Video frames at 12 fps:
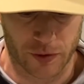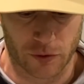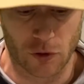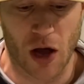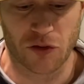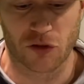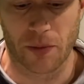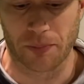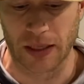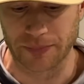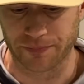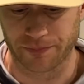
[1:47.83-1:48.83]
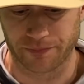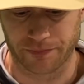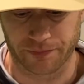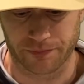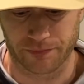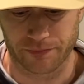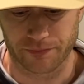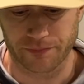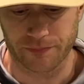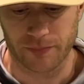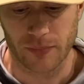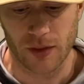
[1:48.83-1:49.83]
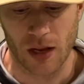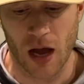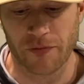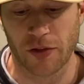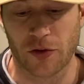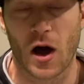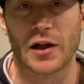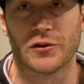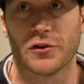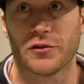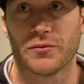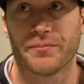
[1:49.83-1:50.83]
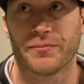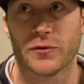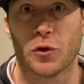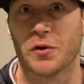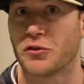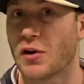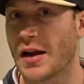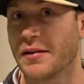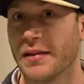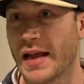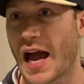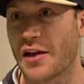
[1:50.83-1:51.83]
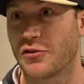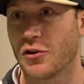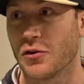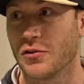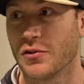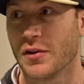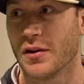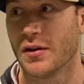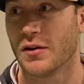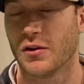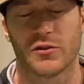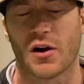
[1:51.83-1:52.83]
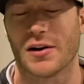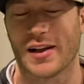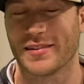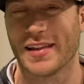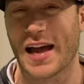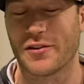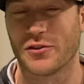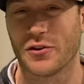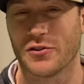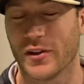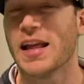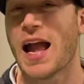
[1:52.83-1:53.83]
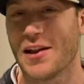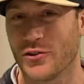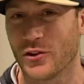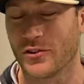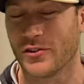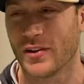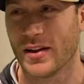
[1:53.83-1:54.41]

Ross Stripling of the Dodgers, who was traded to the Astros. Sorry, not to the Astros. To the Angels.